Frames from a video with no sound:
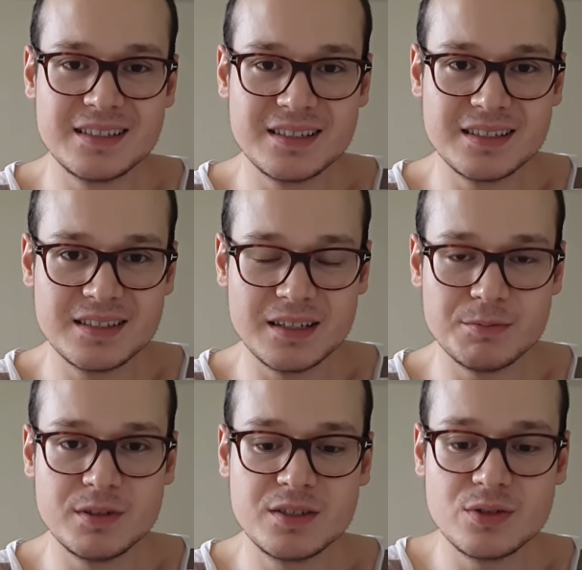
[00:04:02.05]

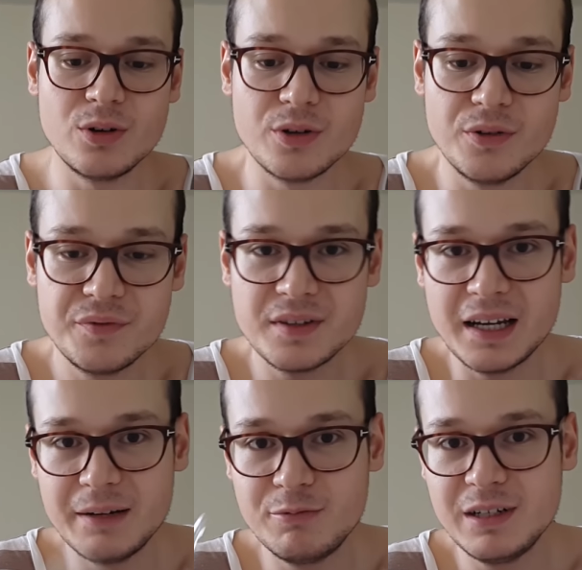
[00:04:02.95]
some sort of
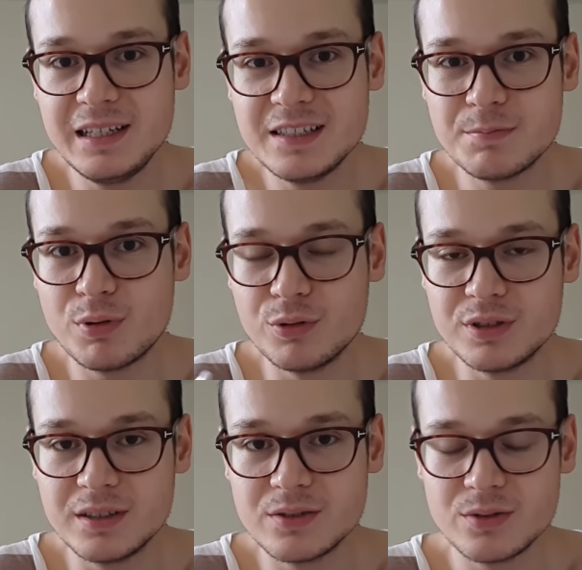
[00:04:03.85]
time release
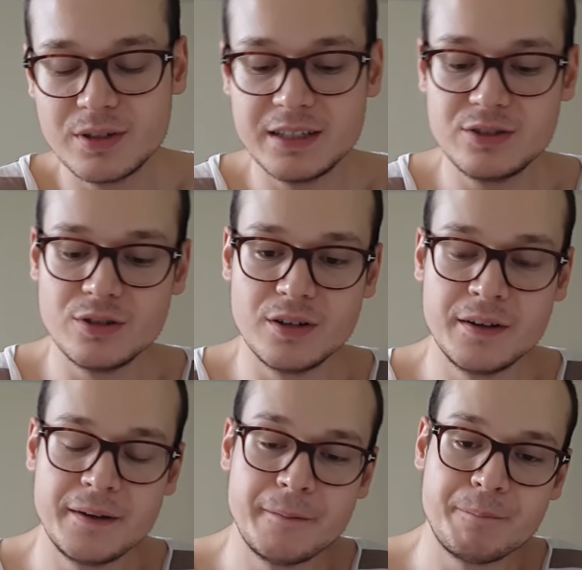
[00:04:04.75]
protein, so that you're
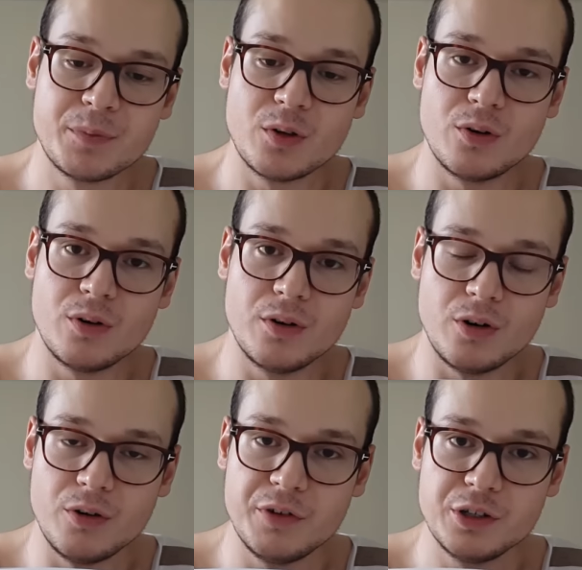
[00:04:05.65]

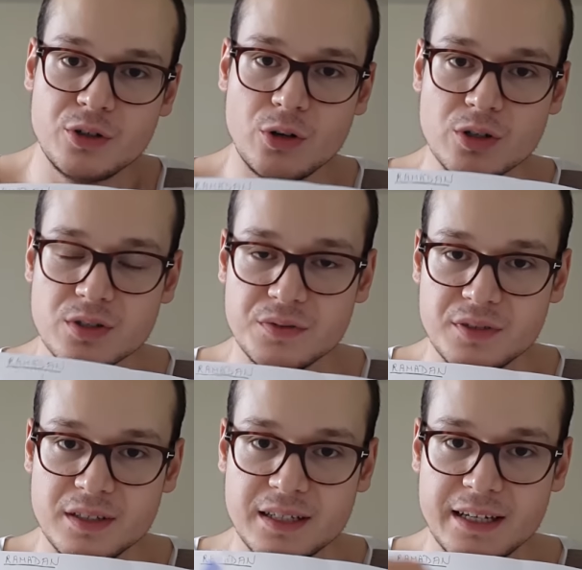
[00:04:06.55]
over the course
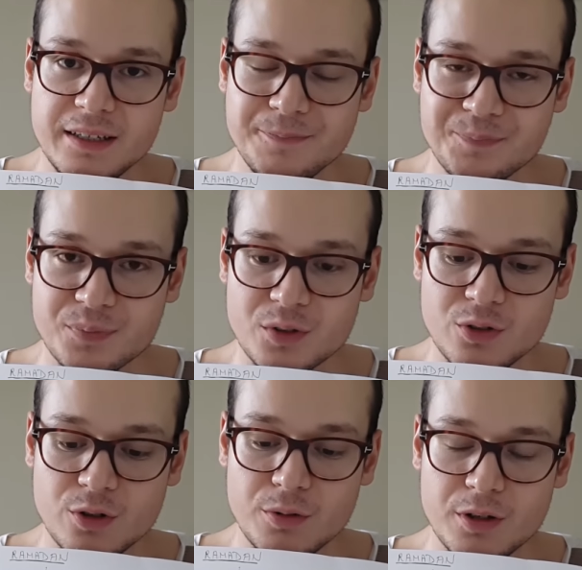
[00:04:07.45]
of the day,
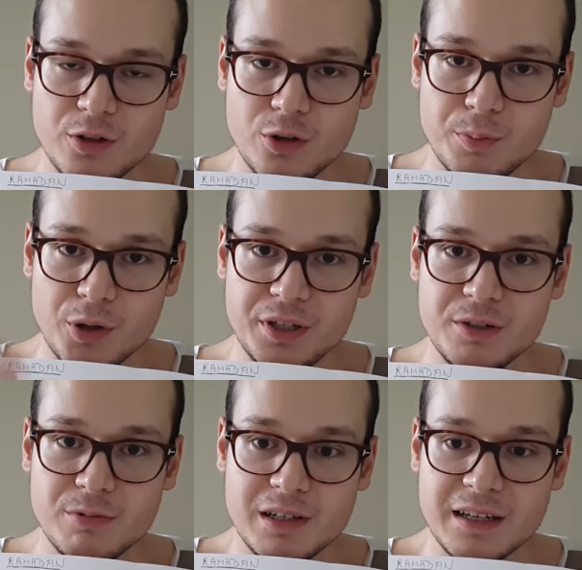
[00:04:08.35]
your
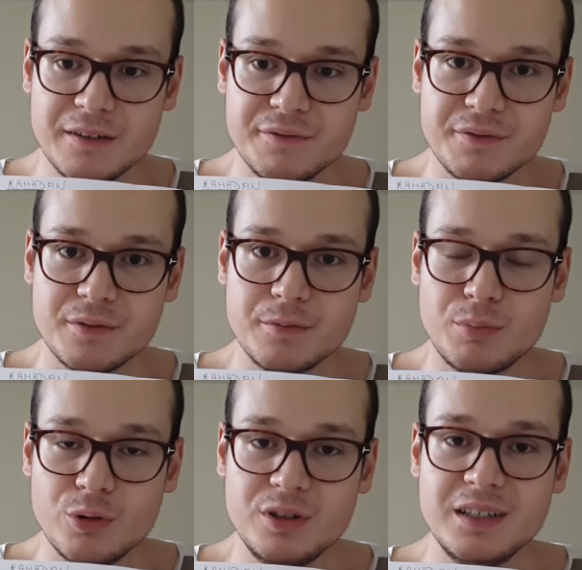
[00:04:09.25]
body will have
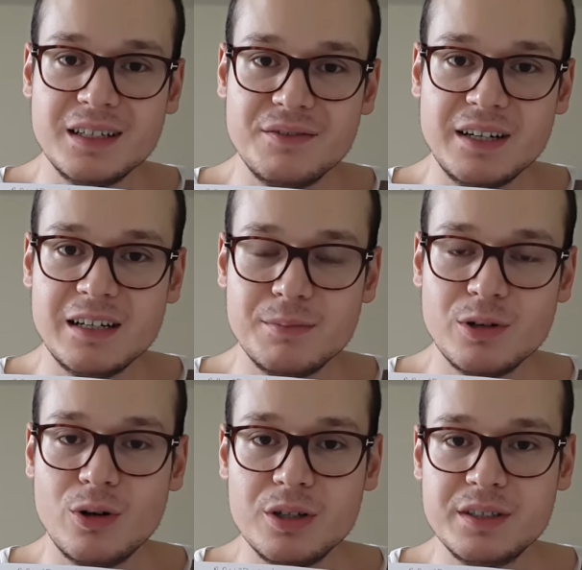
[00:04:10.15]
protein
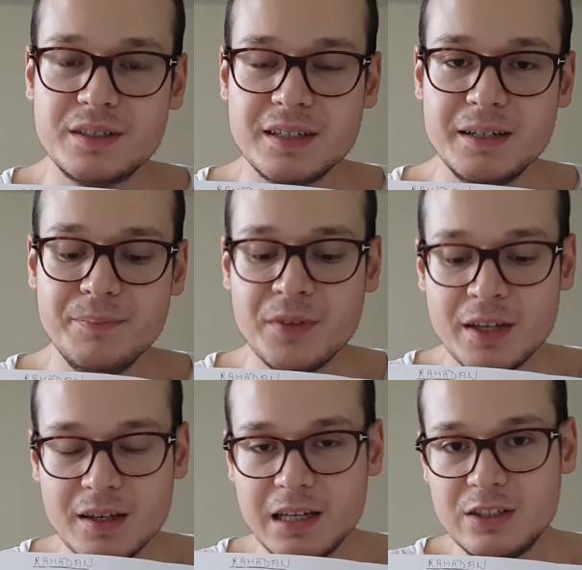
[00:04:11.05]
available all the time
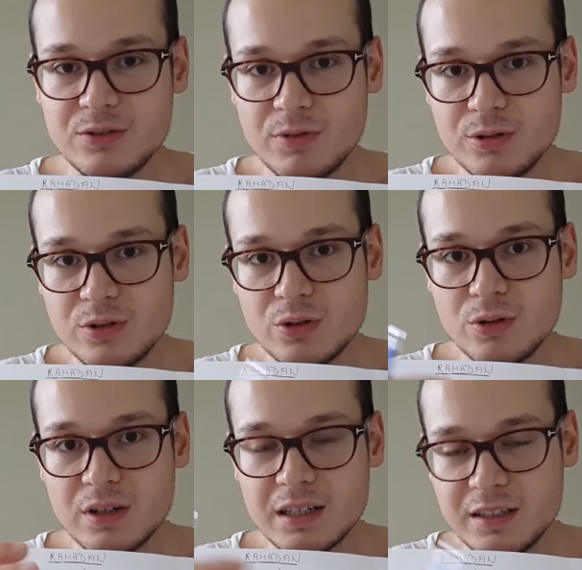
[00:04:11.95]
and you won't
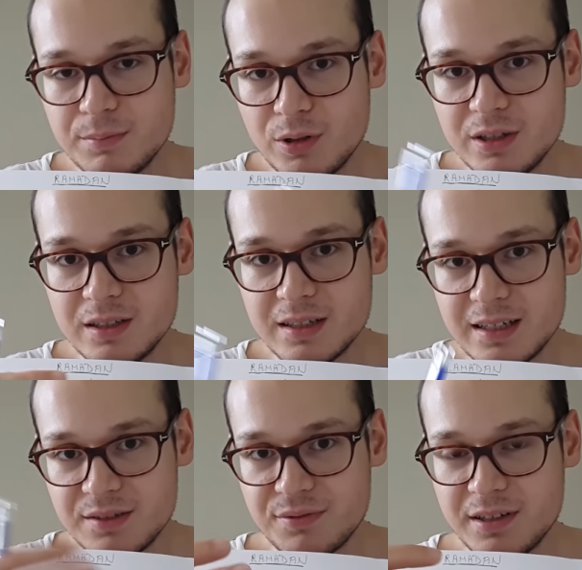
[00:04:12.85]
go
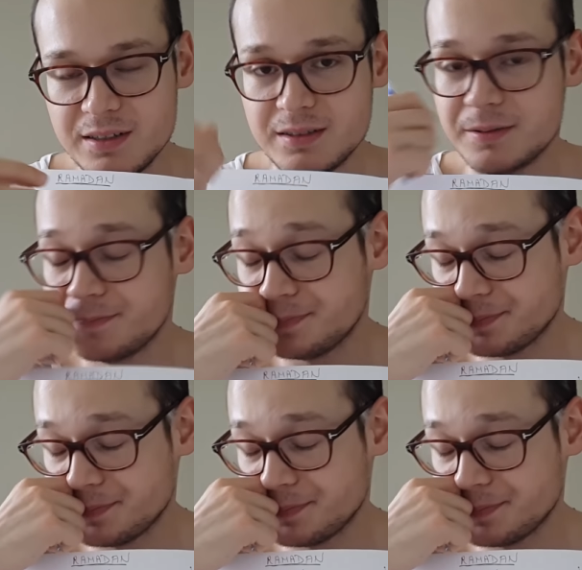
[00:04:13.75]
catabolic as fast.